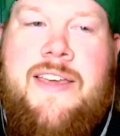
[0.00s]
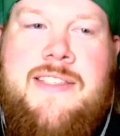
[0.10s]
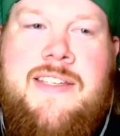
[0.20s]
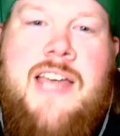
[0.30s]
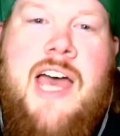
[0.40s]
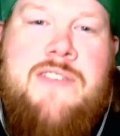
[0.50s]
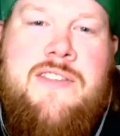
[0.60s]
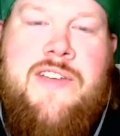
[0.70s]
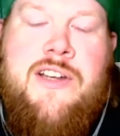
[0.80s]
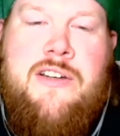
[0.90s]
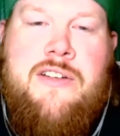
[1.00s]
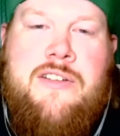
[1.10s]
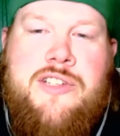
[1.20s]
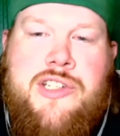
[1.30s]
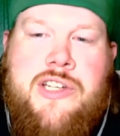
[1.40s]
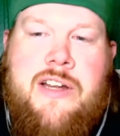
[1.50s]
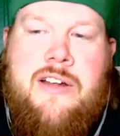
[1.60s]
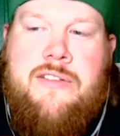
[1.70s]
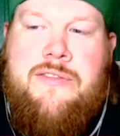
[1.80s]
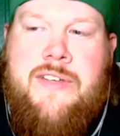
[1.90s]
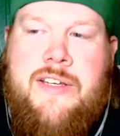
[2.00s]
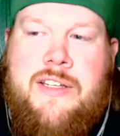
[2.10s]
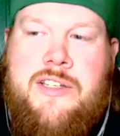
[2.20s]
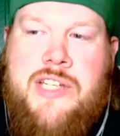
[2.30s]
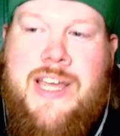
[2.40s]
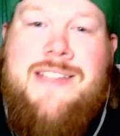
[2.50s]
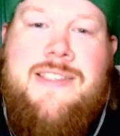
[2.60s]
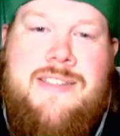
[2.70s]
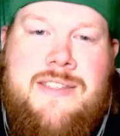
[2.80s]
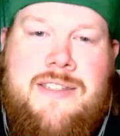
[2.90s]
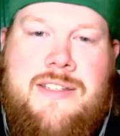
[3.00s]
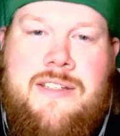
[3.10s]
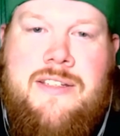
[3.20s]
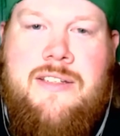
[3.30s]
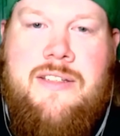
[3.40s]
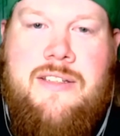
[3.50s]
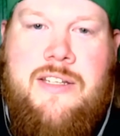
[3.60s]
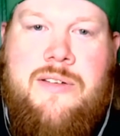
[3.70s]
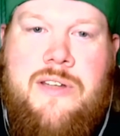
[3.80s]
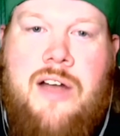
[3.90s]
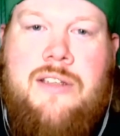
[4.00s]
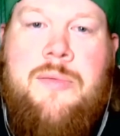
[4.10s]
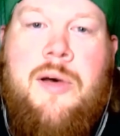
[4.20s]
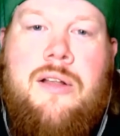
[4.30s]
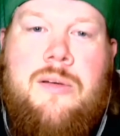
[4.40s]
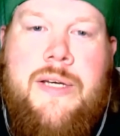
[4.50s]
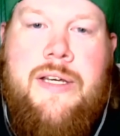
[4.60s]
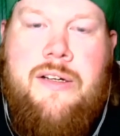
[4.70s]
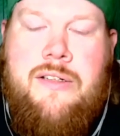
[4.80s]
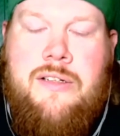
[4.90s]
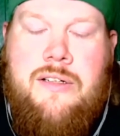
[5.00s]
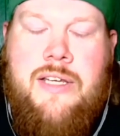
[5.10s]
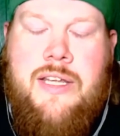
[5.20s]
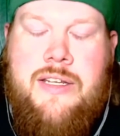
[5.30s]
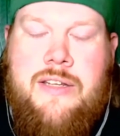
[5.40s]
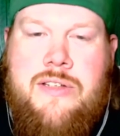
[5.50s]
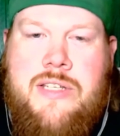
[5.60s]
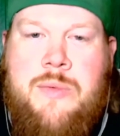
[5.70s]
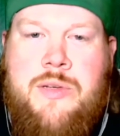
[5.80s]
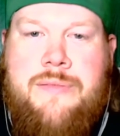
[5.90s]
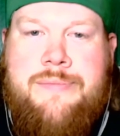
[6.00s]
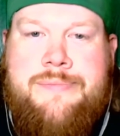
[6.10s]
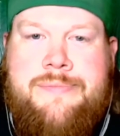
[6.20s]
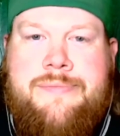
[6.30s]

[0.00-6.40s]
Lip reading: he's going to have his fair share of chances to, knock the ball away or get an interception.